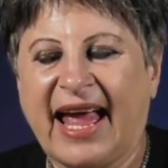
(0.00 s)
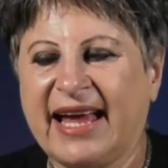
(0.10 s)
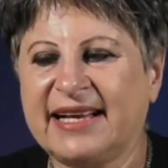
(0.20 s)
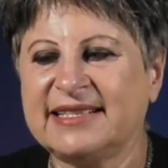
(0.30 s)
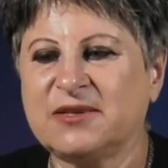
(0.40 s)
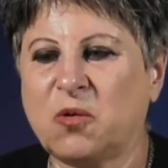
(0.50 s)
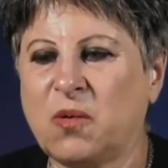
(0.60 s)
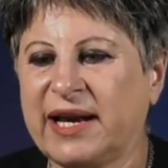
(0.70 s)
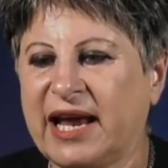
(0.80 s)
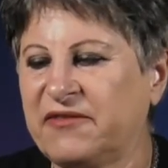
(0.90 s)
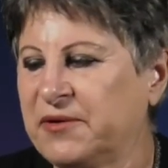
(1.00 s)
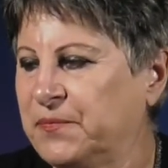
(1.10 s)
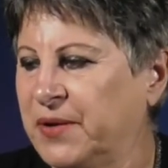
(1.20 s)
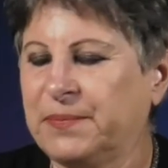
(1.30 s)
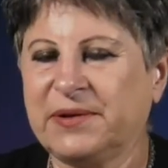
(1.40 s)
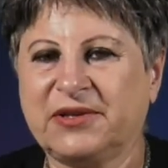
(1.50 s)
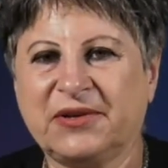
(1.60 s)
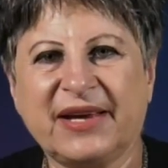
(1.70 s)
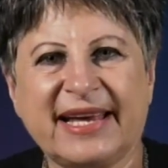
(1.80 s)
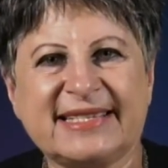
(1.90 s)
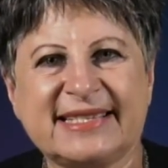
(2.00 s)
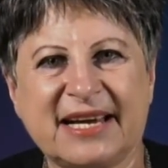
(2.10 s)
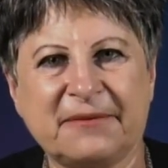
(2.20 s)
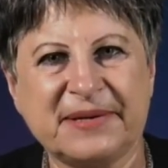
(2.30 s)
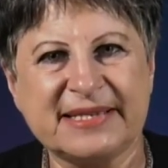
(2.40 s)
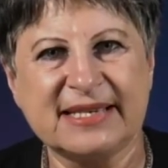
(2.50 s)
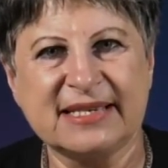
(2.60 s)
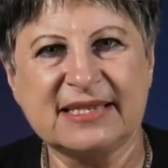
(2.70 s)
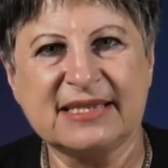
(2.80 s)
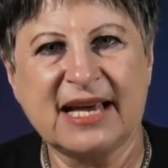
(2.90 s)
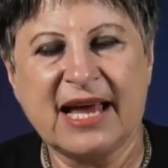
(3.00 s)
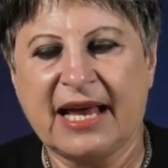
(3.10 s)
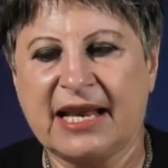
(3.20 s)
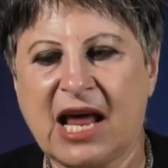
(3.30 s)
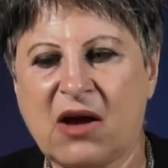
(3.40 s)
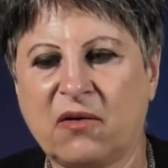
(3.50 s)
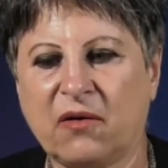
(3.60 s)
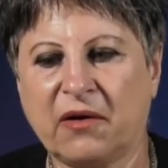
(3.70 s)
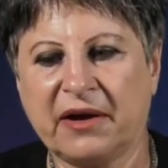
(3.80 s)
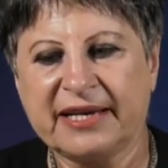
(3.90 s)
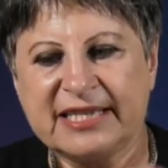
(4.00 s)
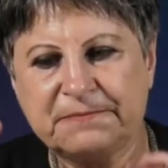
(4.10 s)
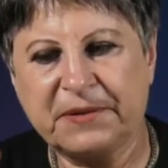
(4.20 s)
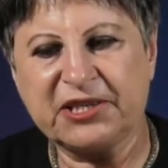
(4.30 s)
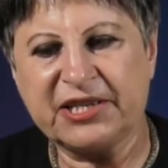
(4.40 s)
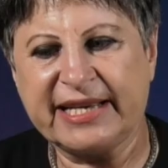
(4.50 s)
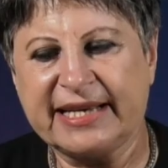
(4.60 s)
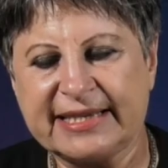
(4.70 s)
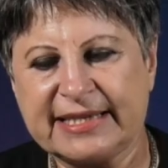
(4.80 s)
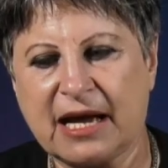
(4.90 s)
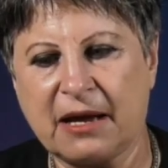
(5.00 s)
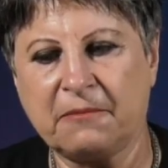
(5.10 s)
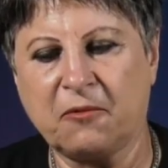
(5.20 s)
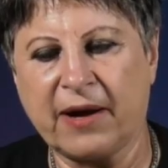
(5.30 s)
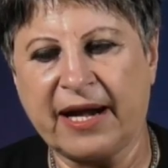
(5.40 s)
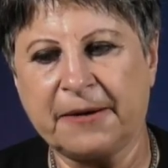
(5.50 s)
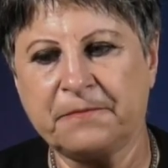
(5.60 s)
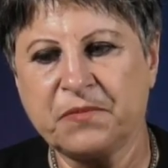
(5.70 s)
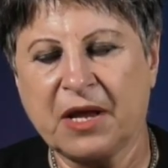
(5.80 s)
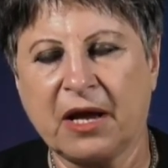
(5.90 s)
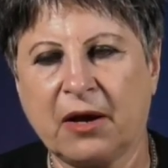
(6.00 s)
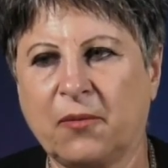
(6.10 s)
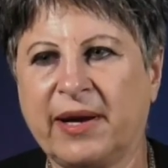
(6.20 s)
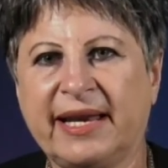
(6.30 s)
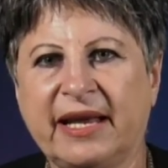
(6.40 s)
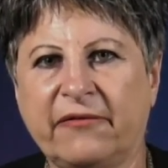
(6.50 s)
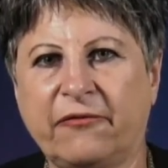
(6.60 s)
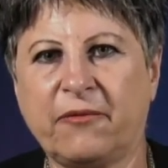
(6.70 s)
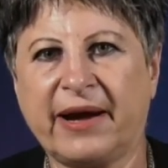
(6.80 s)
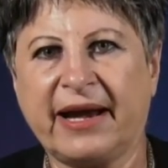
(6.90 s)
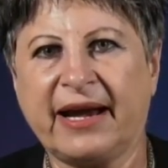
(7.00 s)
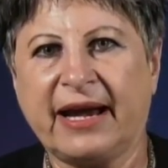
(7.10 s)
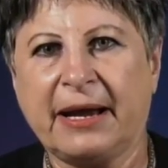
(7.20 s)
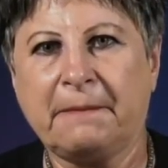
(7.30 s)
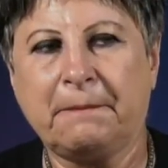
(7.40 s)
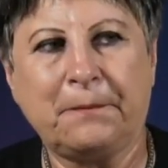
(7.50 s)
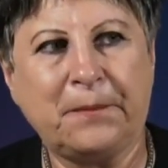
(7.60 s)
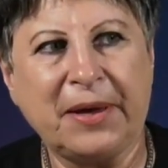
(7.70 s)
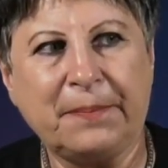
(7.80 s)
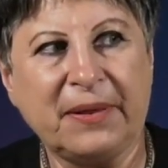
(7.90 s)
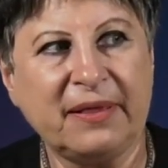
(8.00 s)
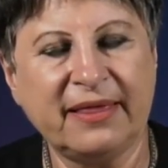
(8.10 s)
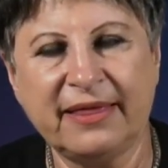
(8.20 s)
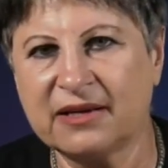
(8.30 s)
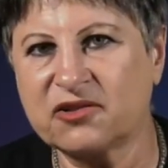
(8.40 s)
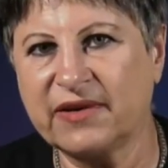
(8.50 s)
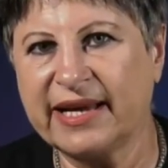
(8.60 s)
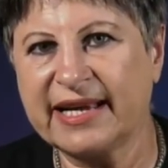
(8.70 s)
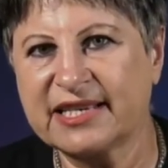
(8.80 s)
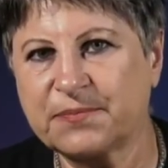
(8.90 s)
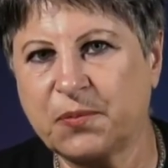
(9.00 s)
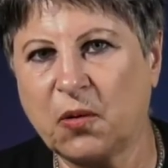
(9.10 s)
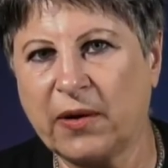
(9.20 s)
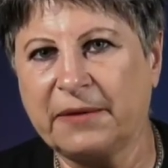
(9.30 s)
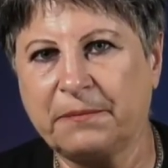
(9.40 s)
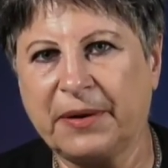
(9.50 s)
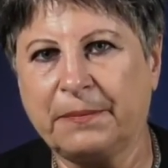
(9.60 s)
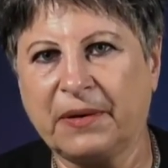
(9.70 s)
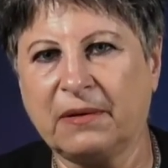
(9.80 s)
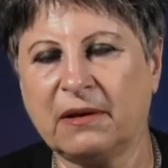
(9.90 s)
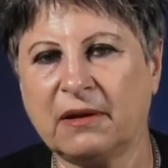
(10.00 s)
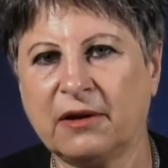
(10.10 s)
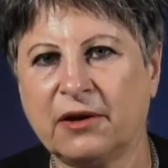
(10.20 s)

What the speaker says: And whatever people do, it's their business. Now, especially in a time where we live, where people literally exploit people